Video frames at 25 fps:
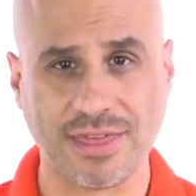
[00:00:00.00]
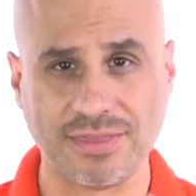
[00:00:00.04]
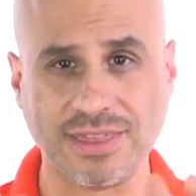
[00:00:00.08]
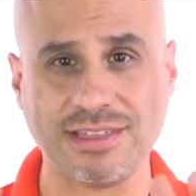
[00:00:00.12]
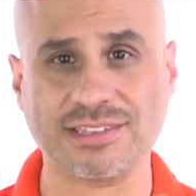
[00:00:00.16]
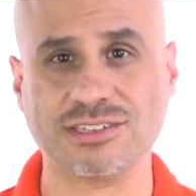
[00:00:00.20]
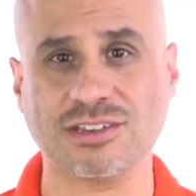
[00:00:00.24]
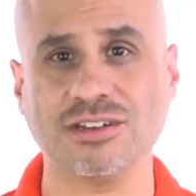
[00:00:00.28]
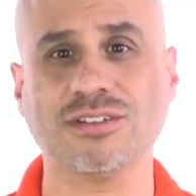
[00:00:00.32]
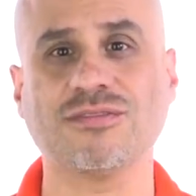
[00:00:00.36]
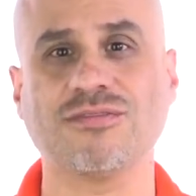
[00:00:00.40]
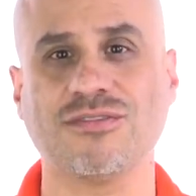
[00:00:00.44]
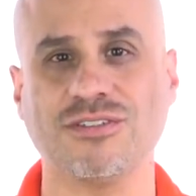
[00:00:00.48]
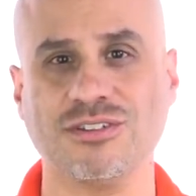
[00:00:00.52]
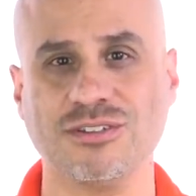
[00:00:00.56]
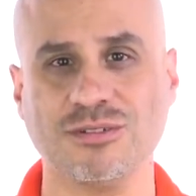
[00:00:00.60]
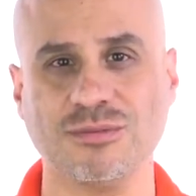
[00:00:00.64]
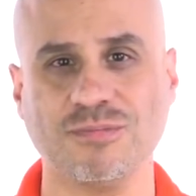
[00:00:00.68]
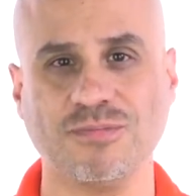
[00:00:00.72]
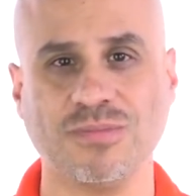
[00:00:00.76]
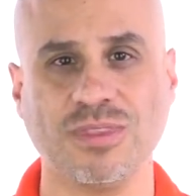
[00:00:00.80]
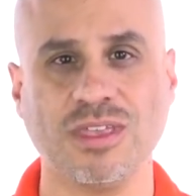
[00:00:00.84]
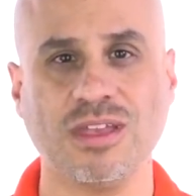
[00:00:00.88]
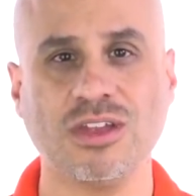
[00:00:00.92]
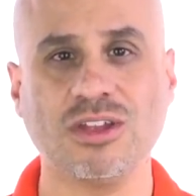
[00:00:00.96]
and that's good for
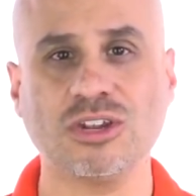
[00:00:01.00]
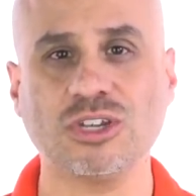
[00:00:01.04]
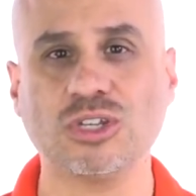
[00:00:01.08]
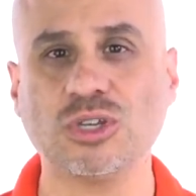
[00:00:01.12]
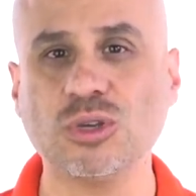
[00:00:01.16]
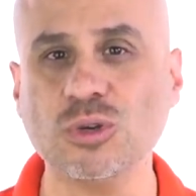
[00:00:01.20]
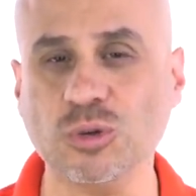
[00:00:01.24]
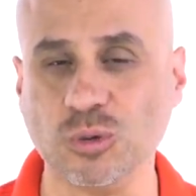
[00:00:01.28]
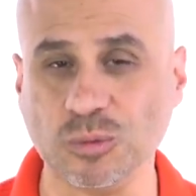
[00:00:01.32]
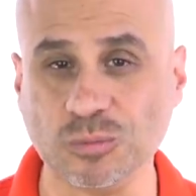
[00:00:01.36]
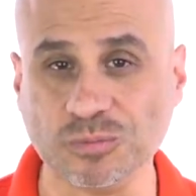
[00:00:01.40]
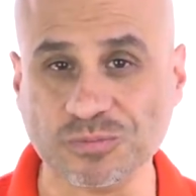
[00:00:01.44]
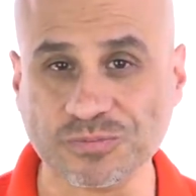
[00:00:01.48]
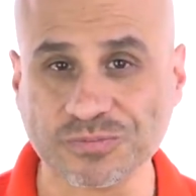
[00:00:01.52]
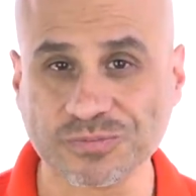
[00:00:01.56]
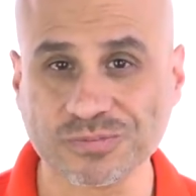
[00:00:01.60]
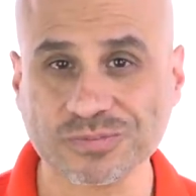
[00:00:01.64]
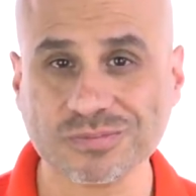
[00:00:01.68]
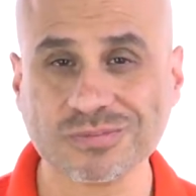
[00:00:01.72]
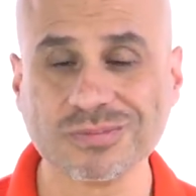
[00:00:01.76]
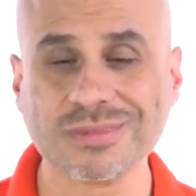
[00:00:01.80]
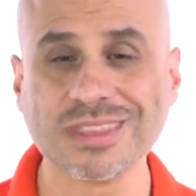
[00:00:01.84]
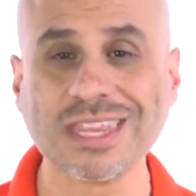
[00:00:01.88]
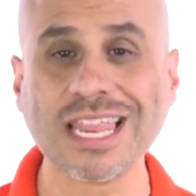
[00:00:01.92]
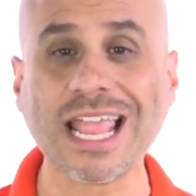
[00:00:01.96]
you. Two,
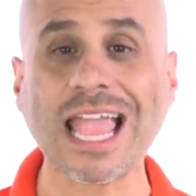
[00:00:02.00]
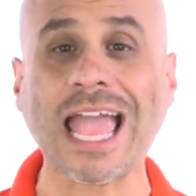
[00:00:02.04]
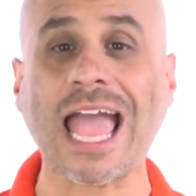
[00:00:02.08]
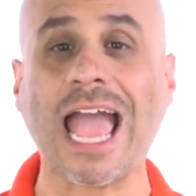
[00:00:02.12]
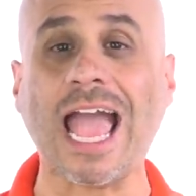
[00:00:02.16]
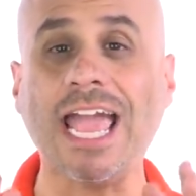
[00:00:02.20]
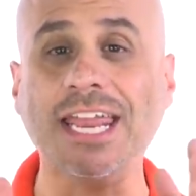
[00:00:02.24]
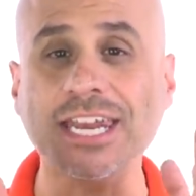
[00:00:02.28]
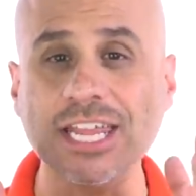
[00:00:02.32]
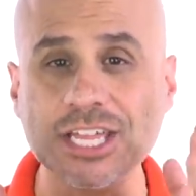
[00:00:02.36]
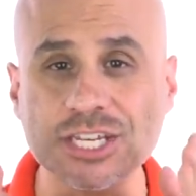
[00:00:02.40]
I